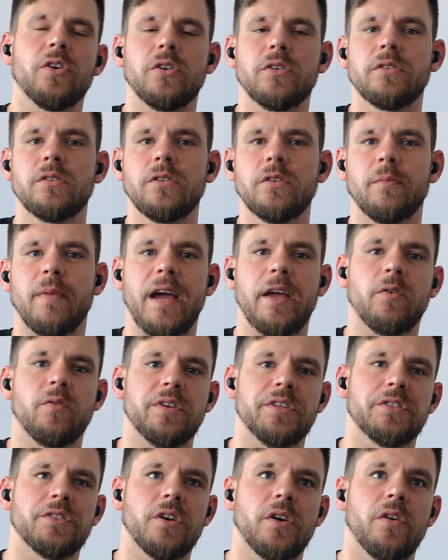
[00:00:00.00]
Google,
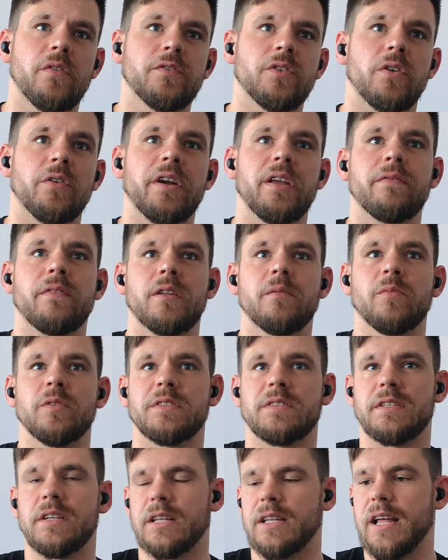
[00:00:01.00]
Microsoft, or even
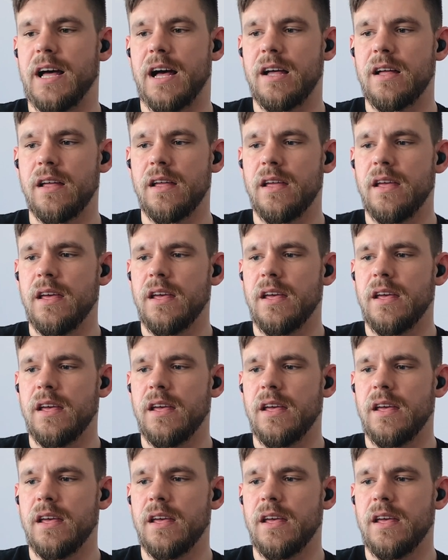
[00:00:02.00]
Mozilla.